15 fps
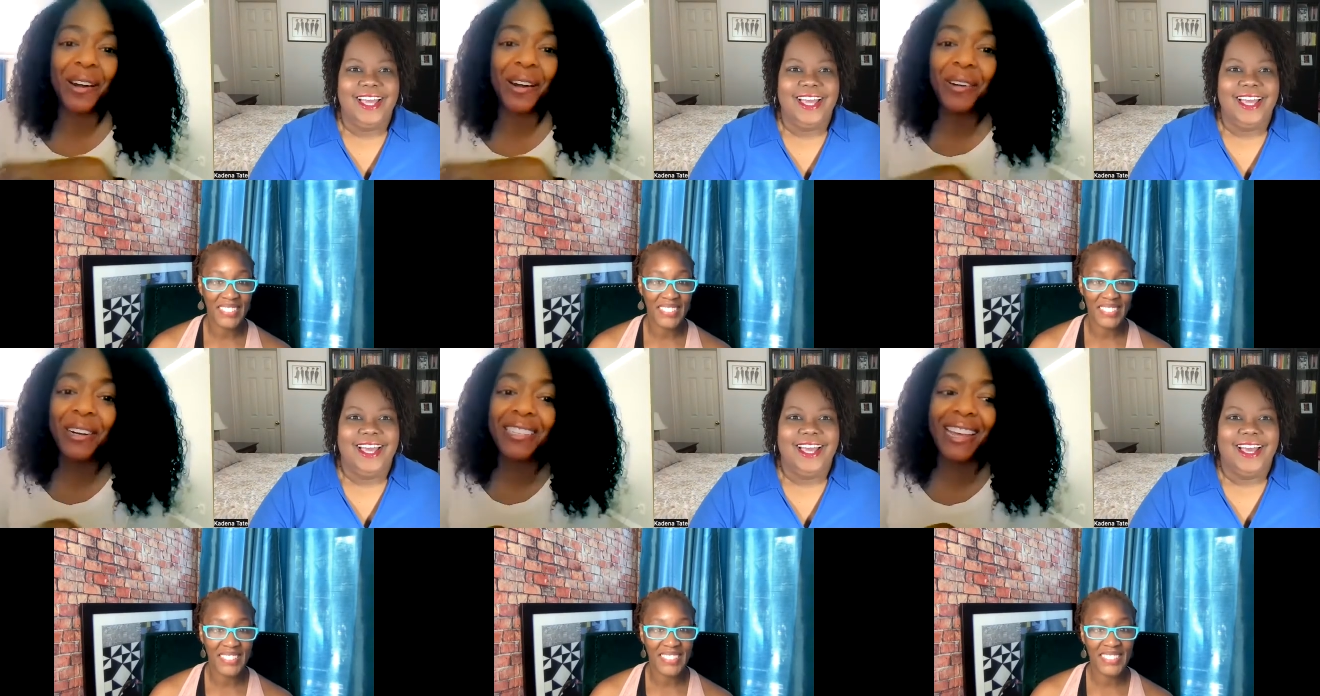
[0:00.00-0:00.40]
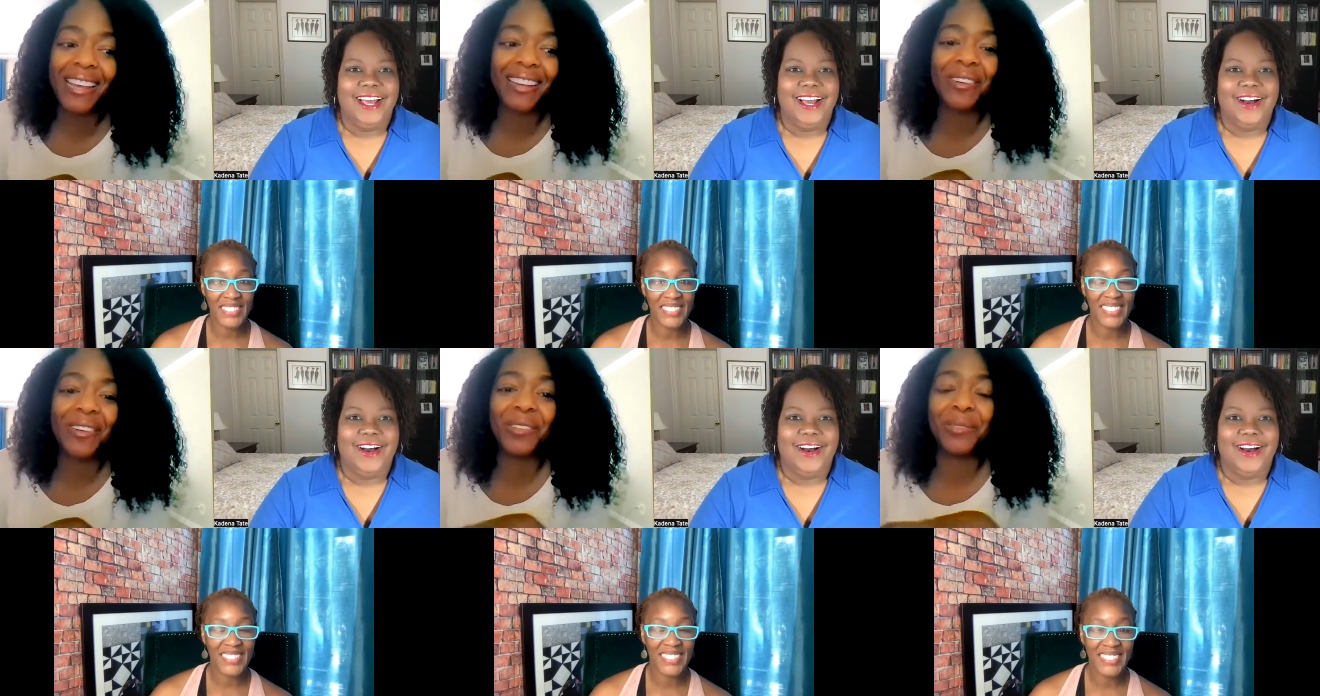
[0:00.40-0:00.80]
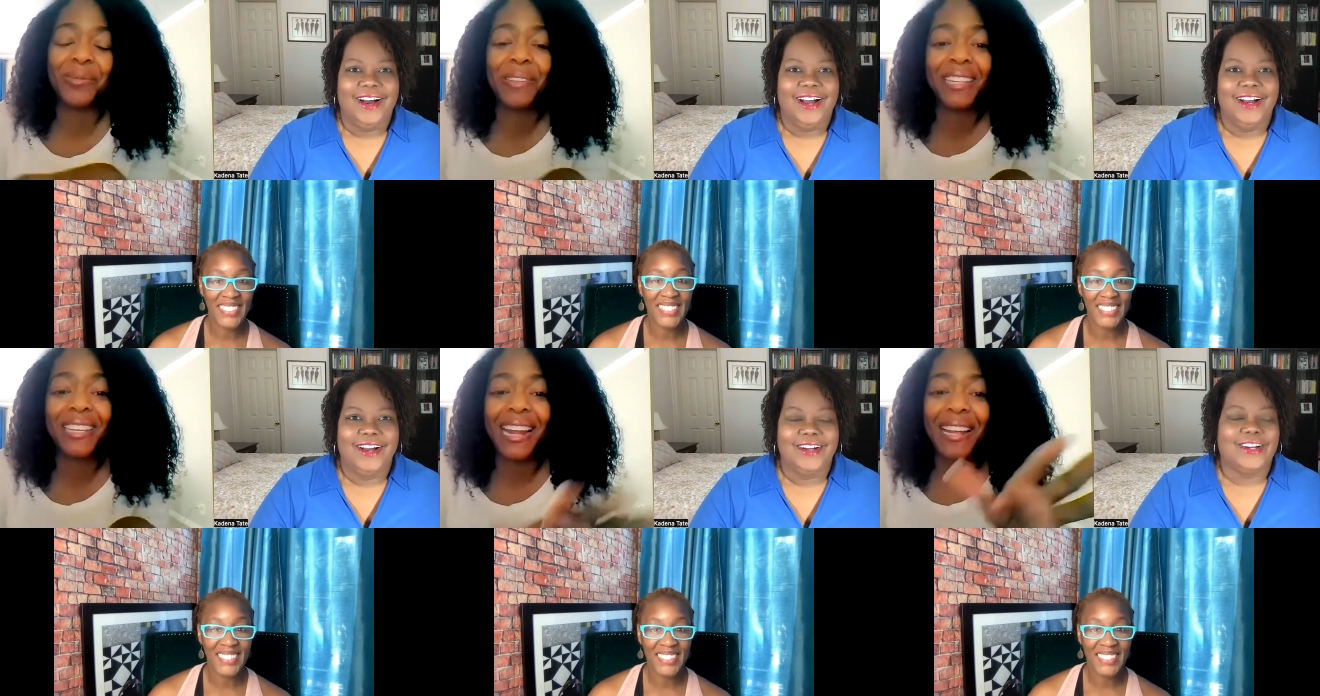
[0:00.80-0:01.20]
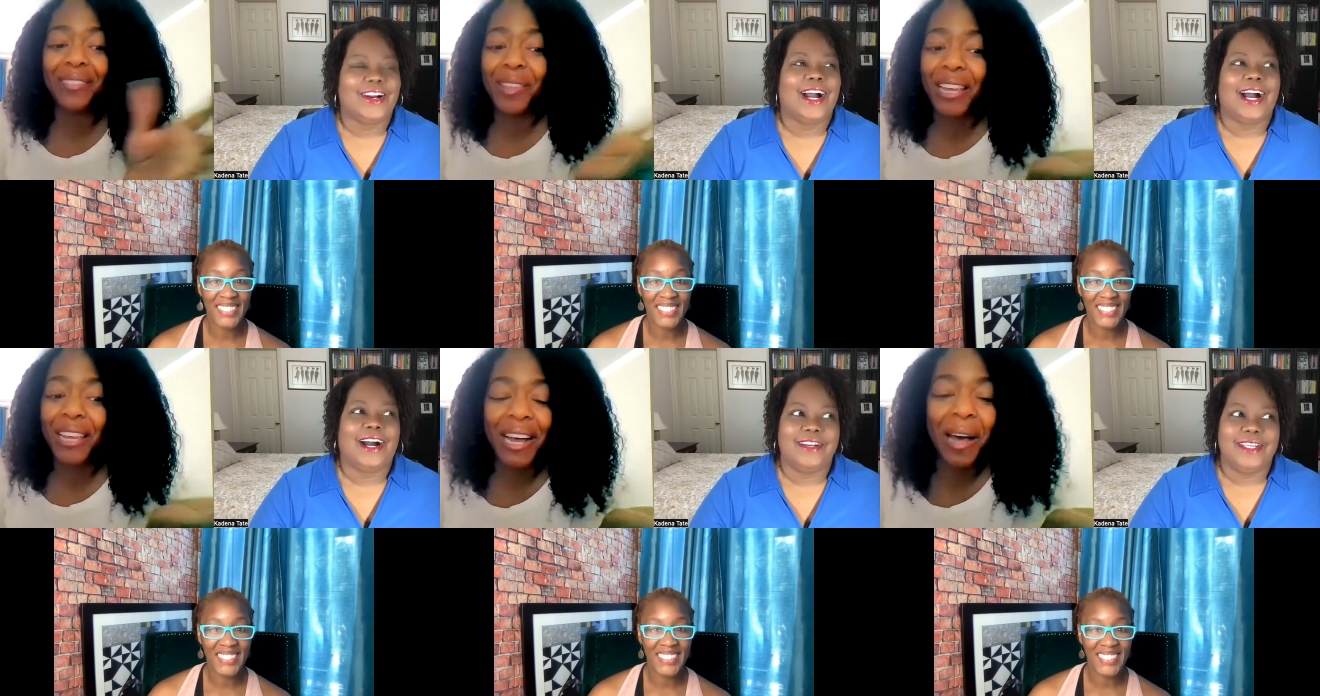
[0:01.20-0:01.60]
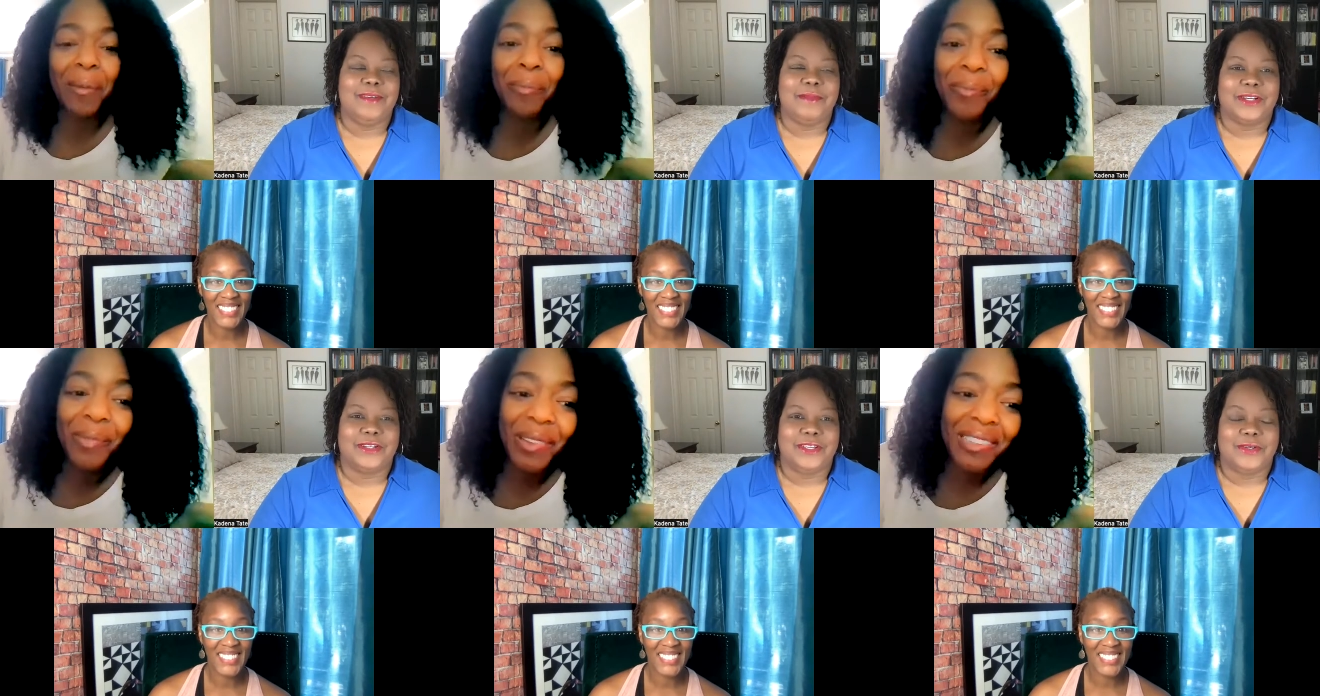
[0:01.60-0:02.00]
Speaker 1: started taking notes, but then sure, I'm
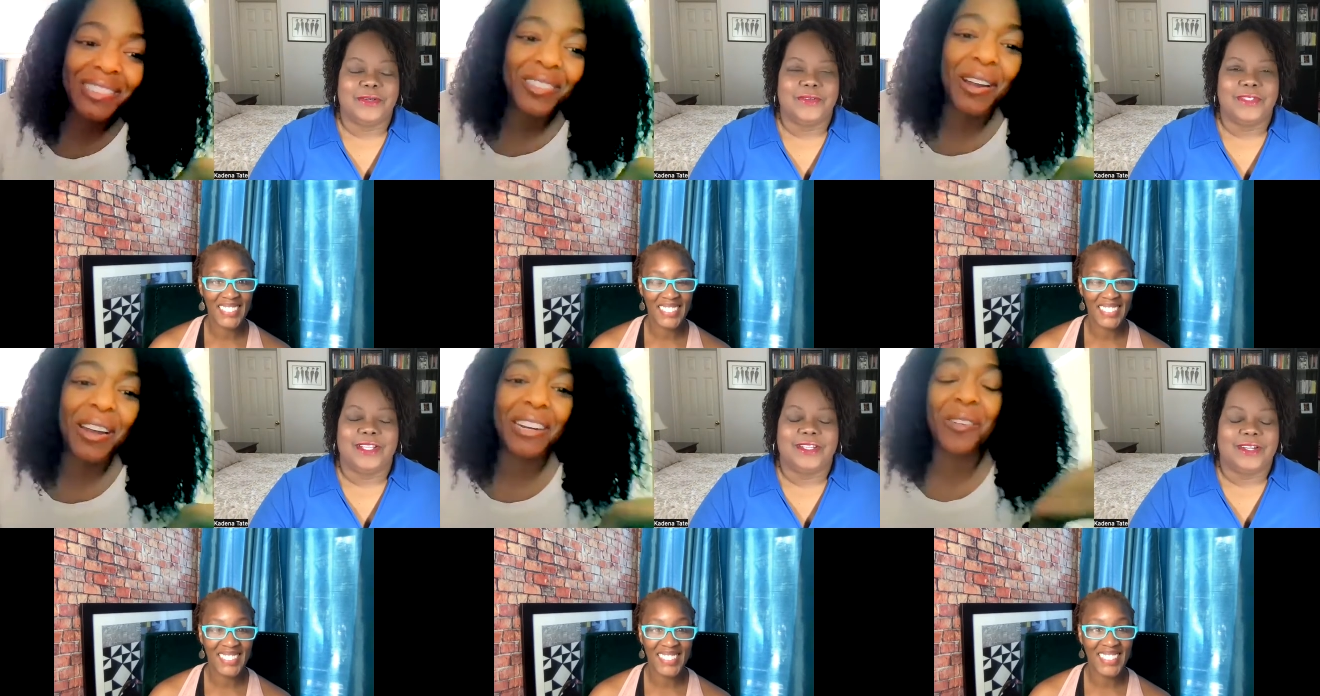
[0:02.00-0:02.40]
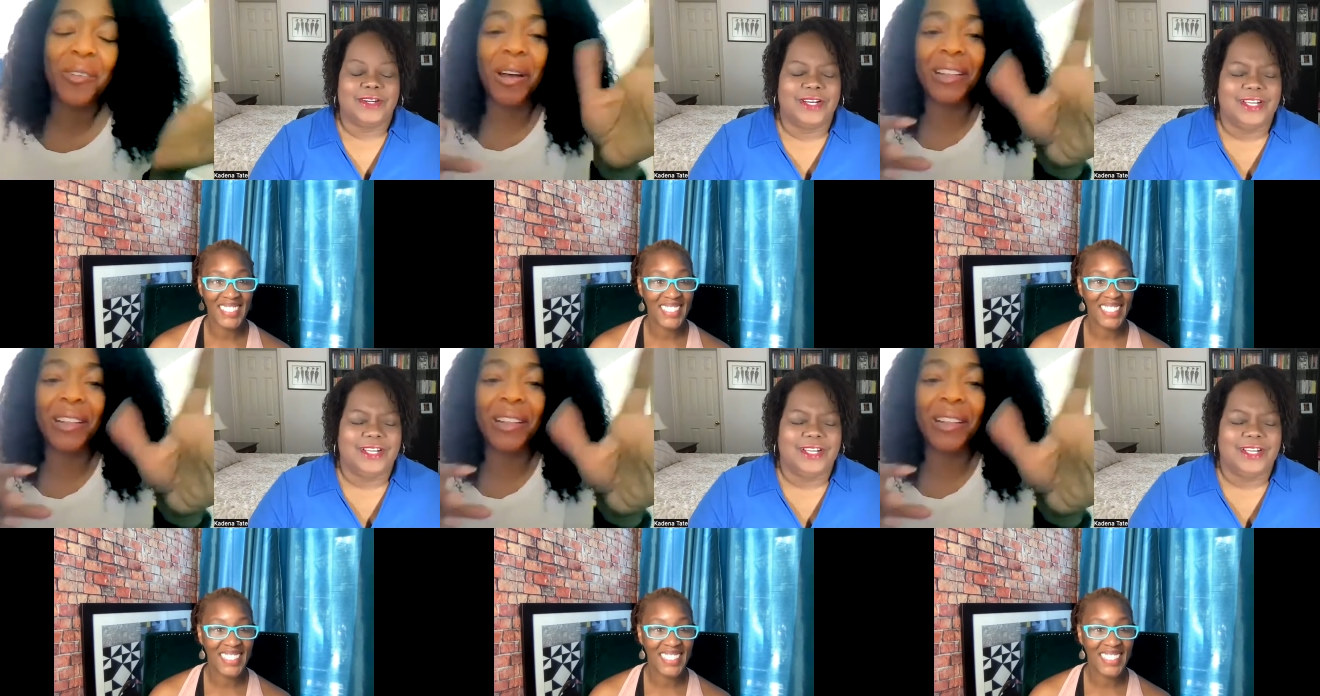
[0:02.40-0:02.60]
like, I'll email I'm you. No, no.